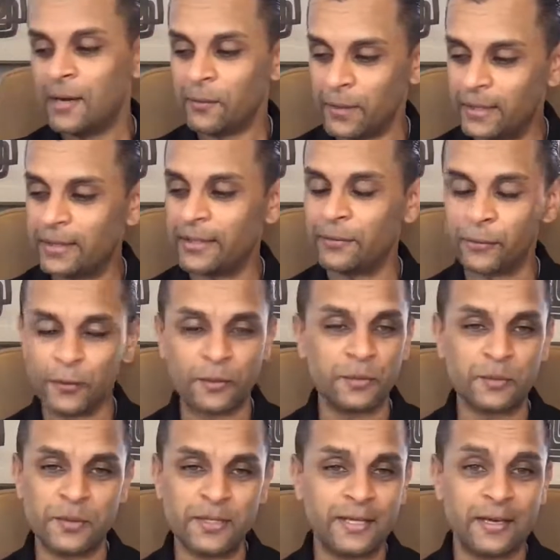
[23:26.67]
We cleaned
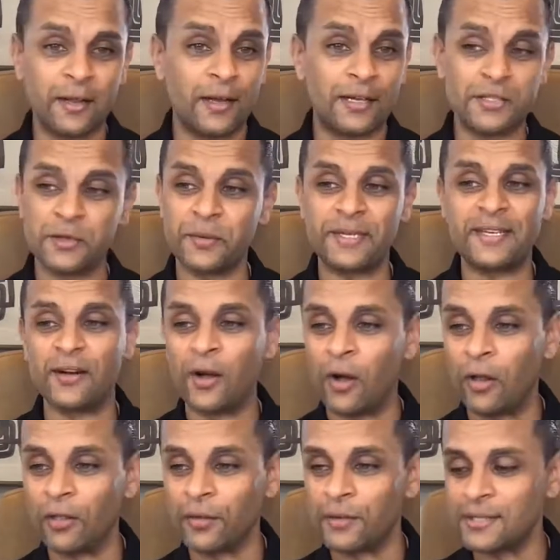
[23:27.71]
rooms, we did laundry, we did
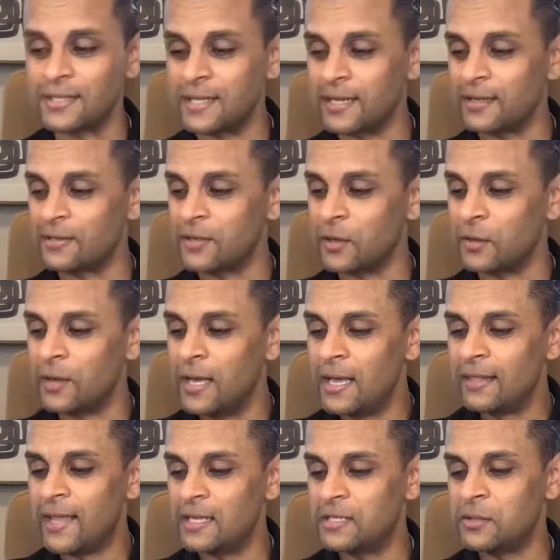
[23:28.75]
all those things. So
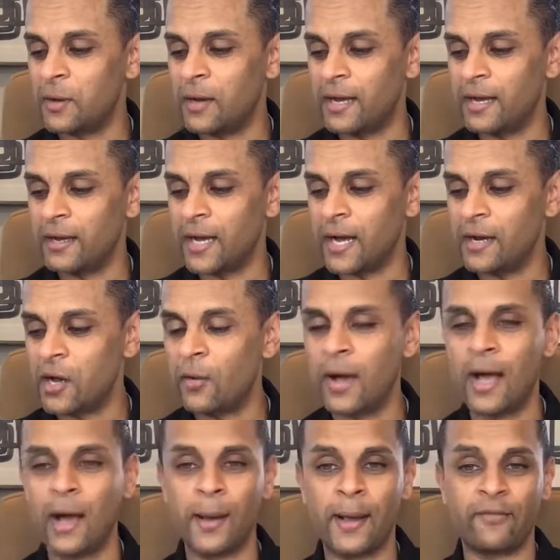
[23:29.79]
that's why I know
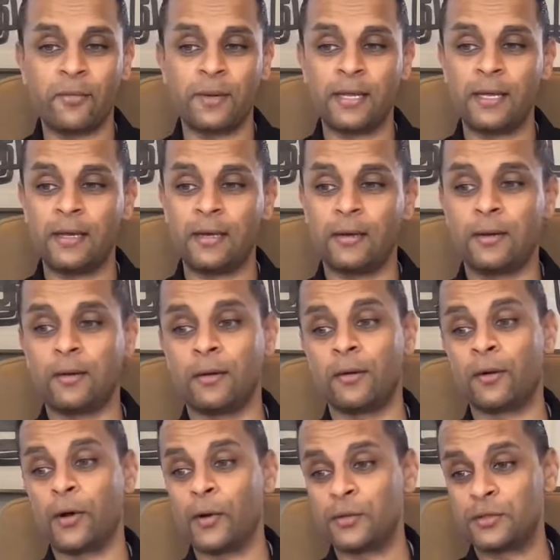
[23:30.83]
how everybody
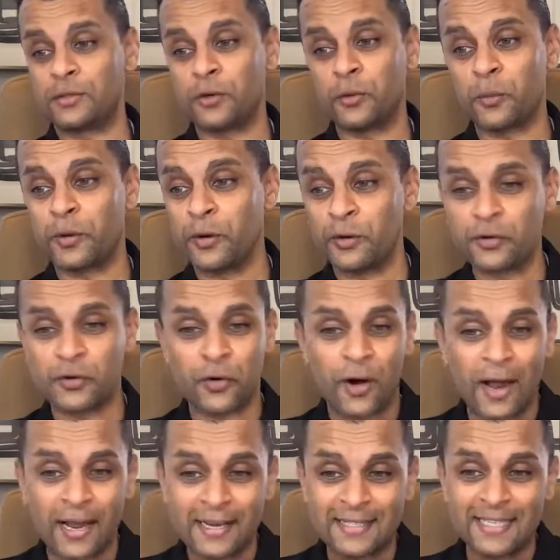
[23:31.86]
goes through when you're
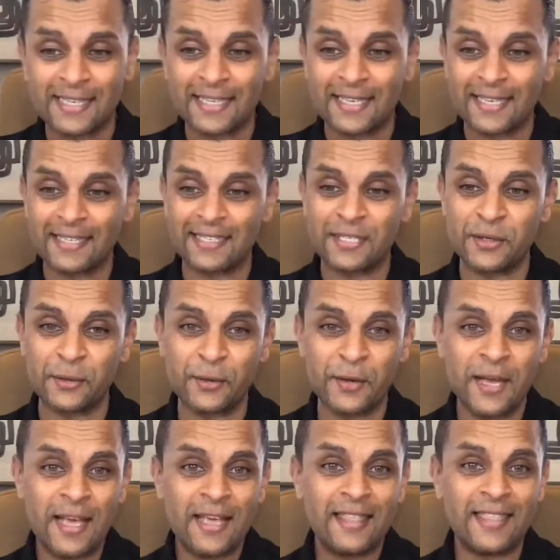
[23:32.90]
trying to get to
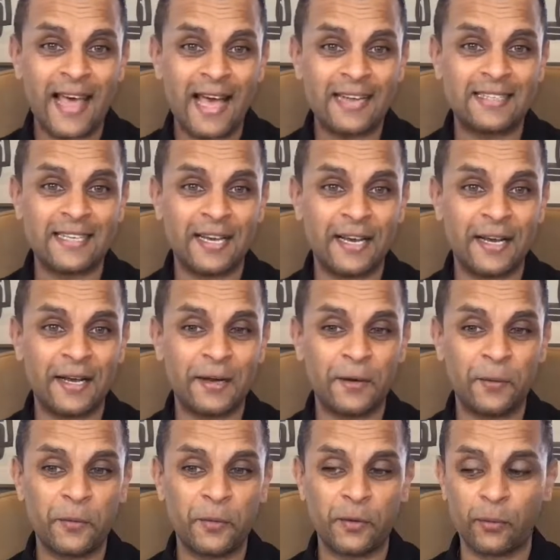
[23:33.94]
that,
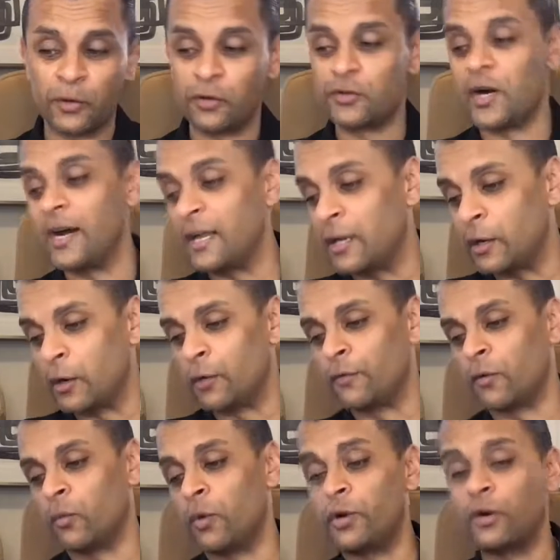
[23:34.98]
when you're trying to get
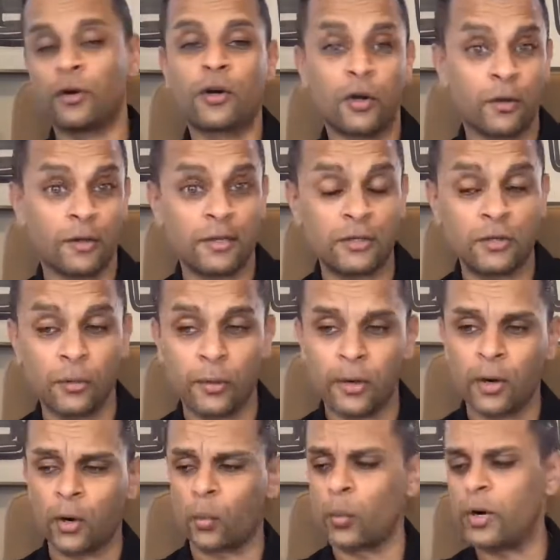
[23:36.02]
over what you're currently
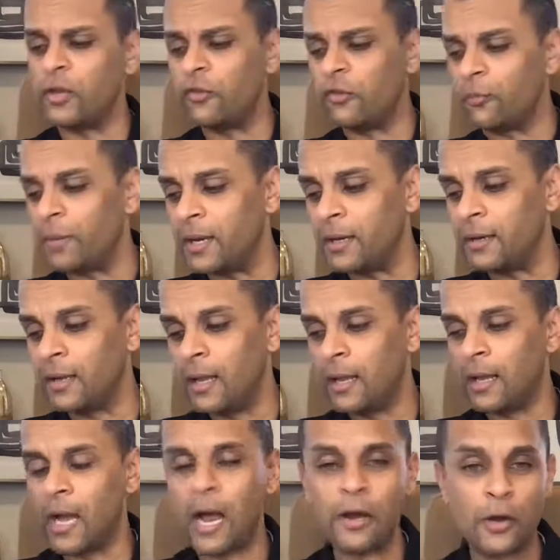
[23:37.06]
doing or where you've been.
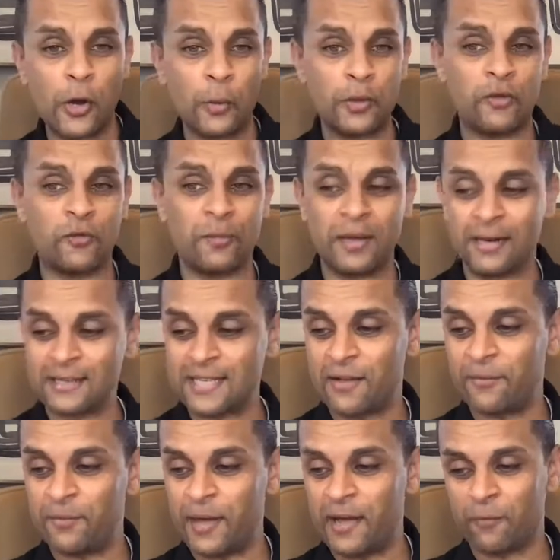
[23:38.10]
I know what you've been, because
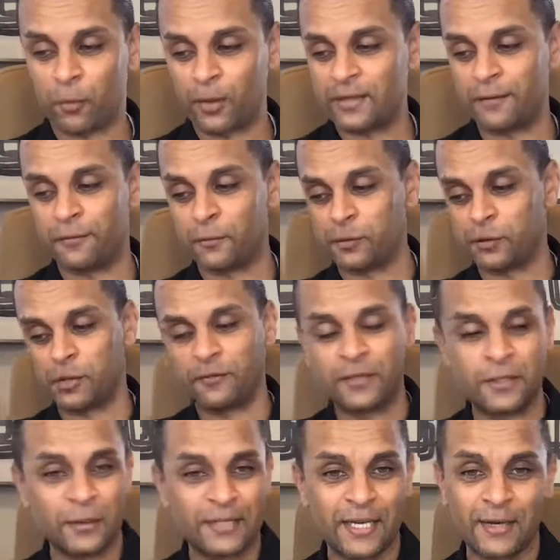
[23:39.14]
I've worked at full
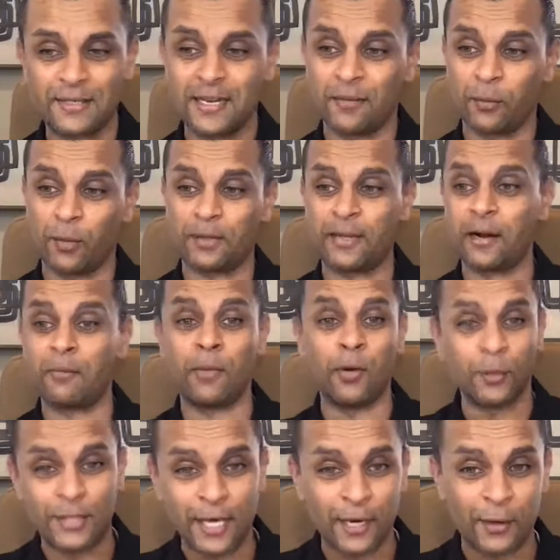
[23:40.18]
service hotels and I've worked at a
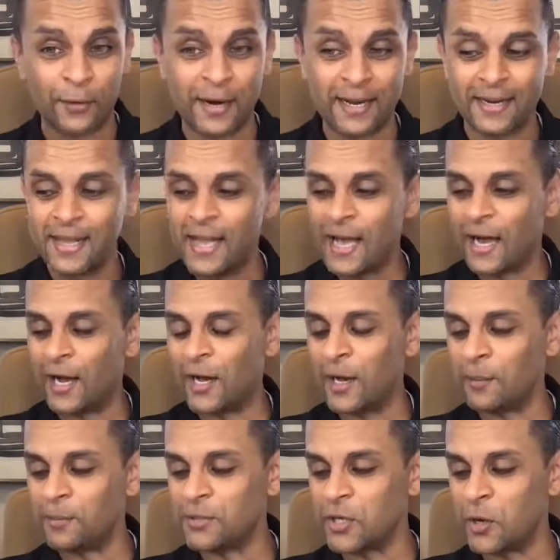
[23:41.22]
motel, right?
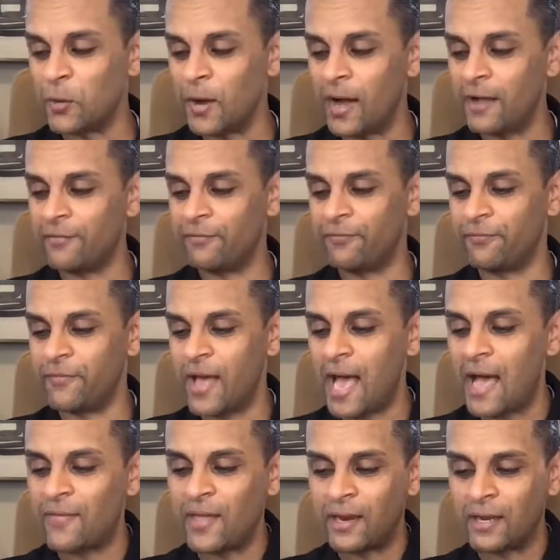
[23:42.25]
So I've
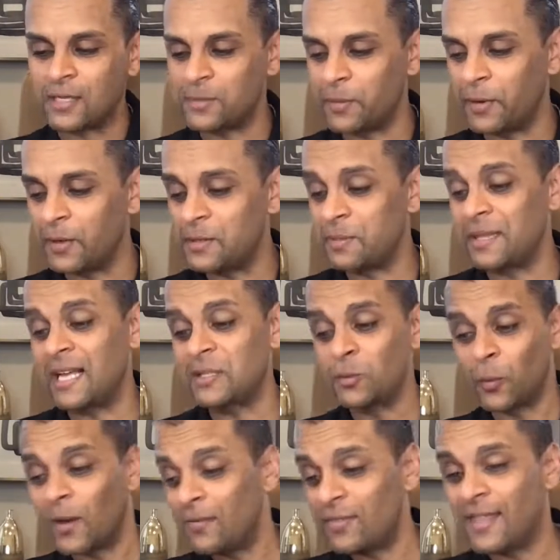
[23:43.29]
had that experience. But that's
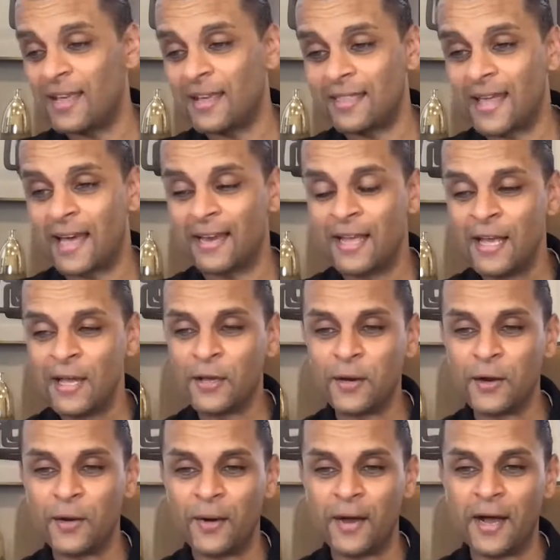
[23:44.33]
one thing that,
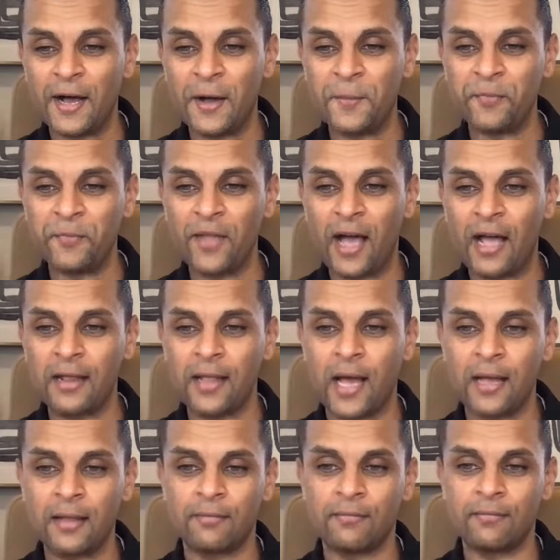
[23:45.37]

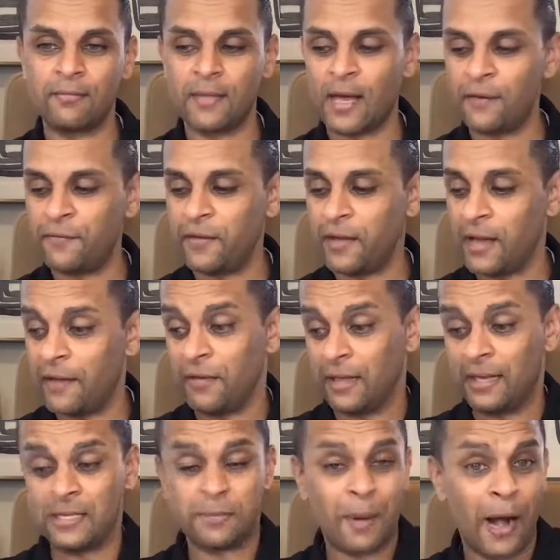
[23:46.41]
I feel
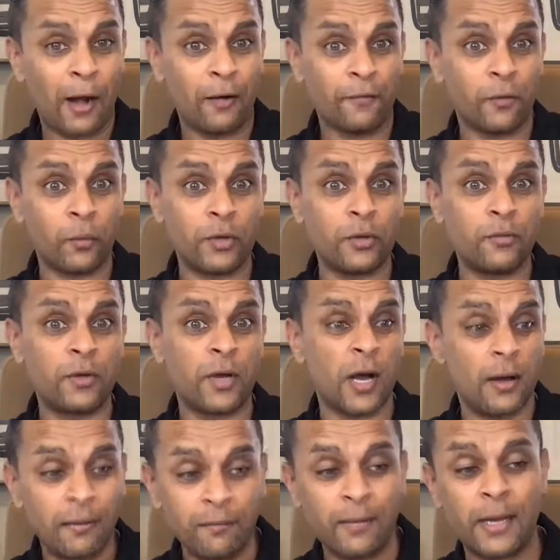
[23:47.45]
like it's powerful when you
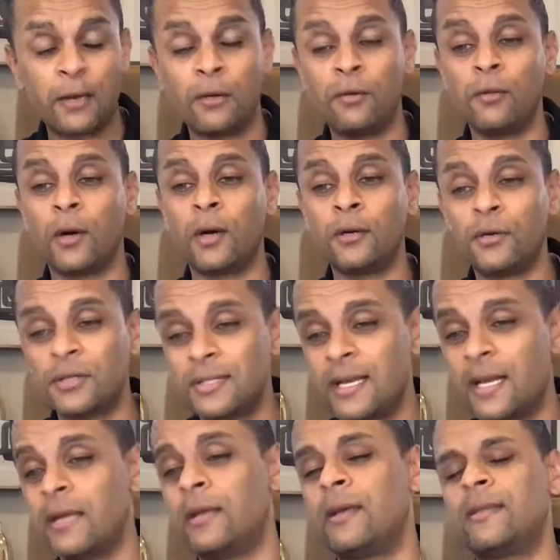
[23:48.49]
come and you
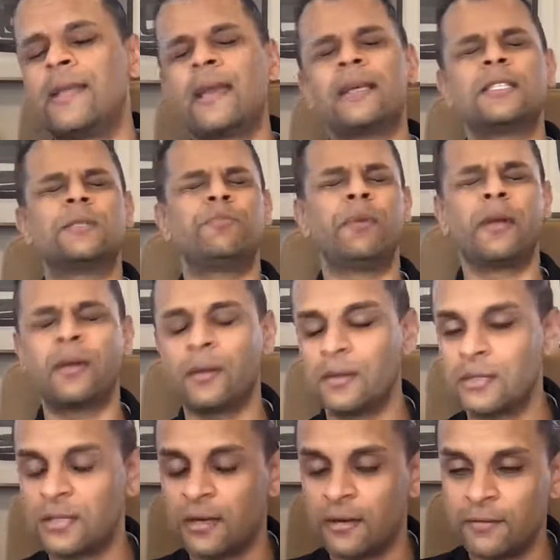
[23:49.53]
understand and get that
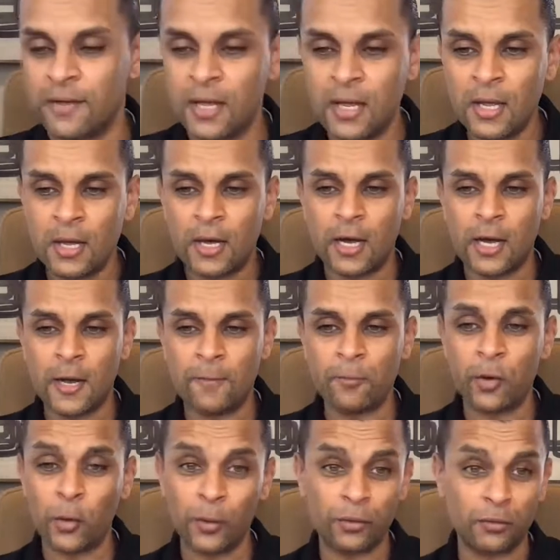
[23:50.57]
experience of
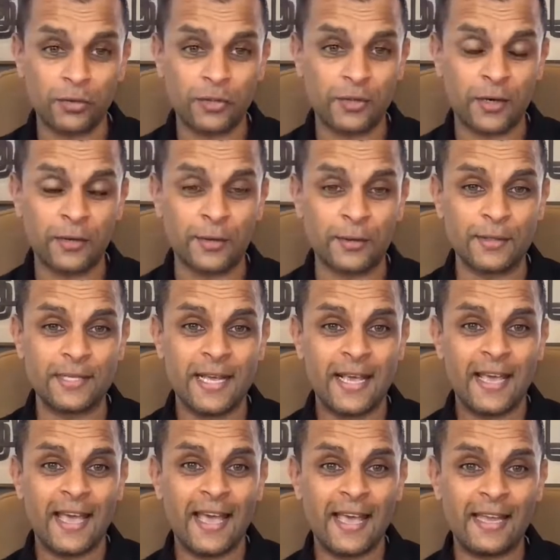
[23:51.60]
going through struggles
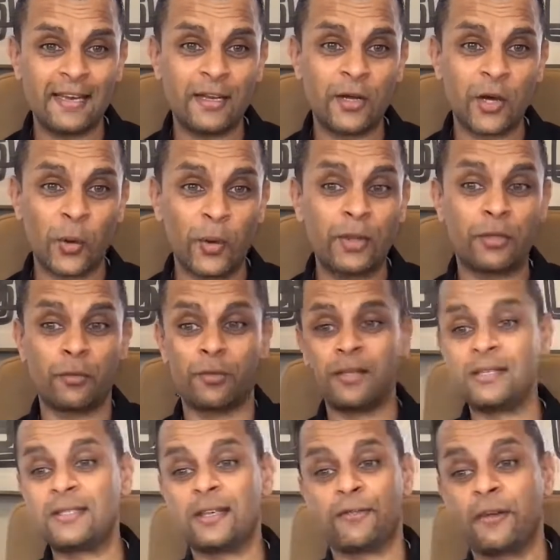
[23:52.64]
and going through
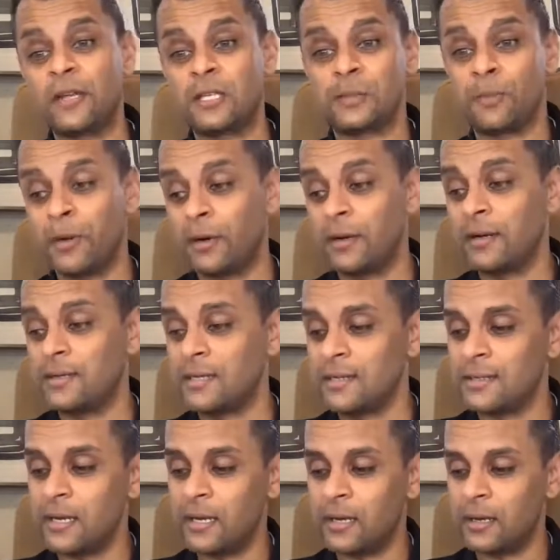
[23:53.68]
these different
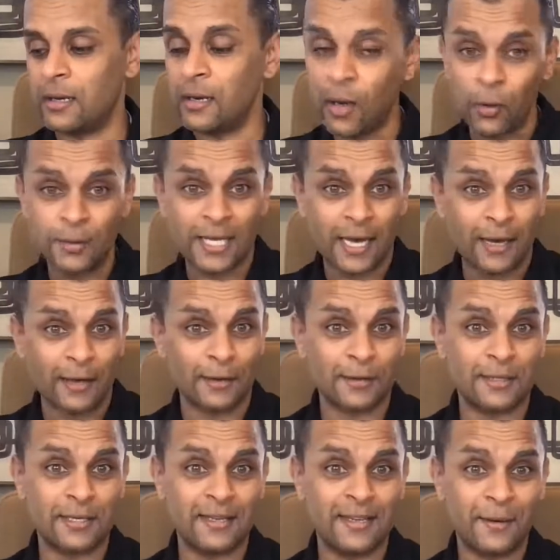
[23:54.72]
experiences in
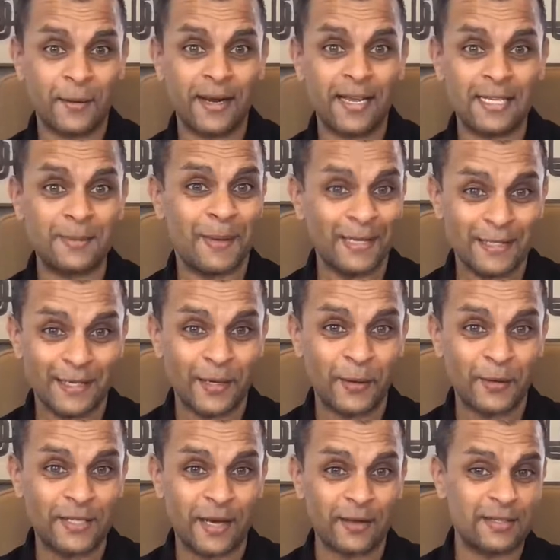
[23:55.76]
hotels, right? Especially in
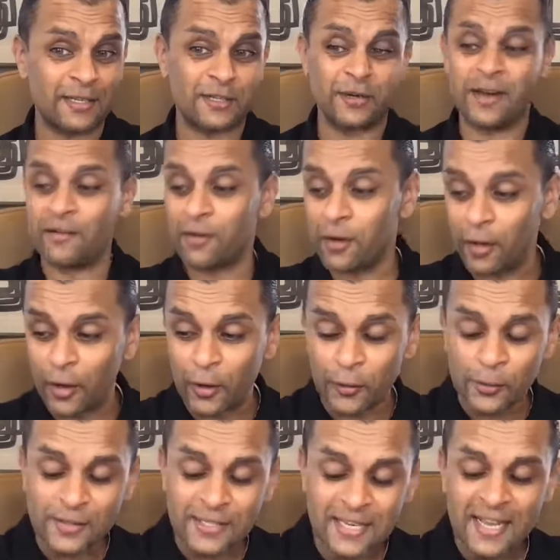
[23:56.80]
hotels, because you're never
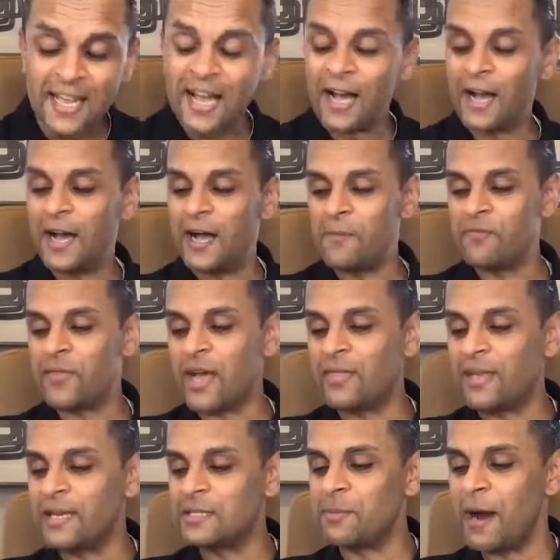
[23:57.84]
closed. I
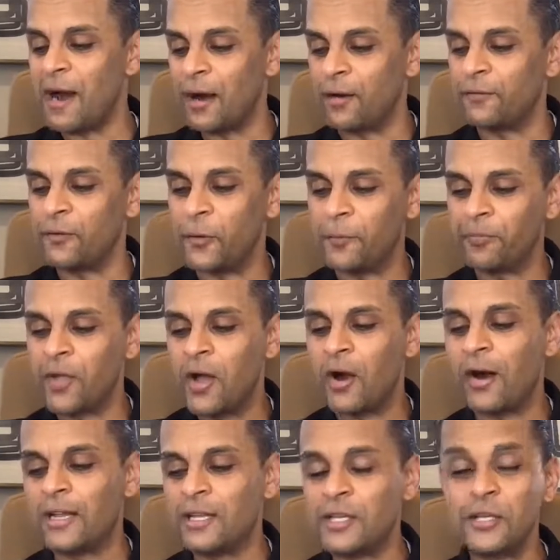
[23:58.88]
think it's powerful.
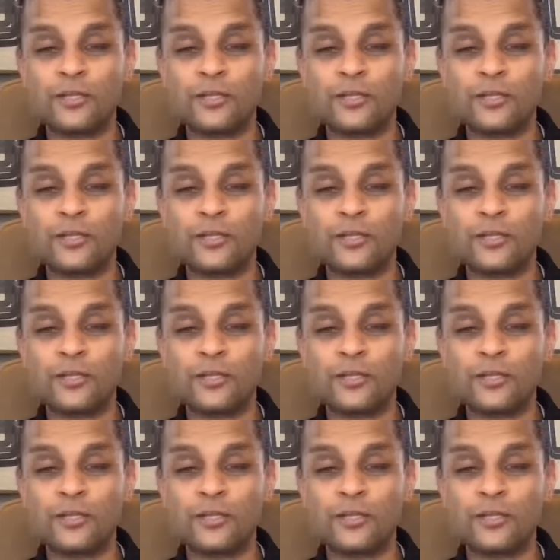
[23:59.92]
All right.